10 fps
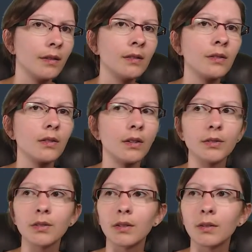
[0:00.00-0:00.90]
this is
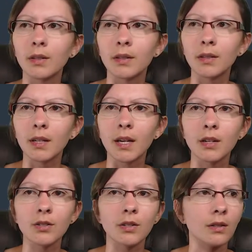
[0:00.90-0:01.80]
also an
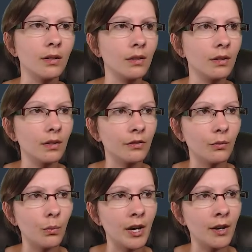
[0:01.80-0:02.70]
indication
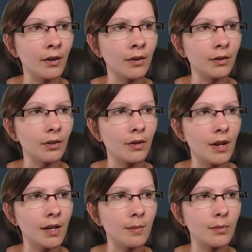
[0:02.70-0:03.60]
of where your
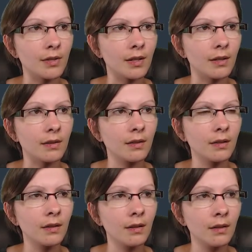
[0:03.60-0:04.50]
90%
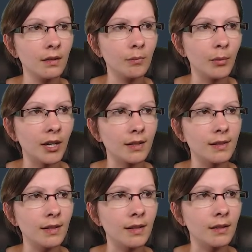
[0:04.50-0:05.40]

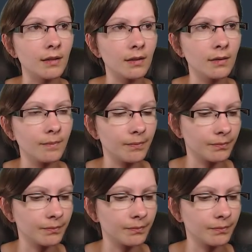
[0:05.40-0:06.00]
box is.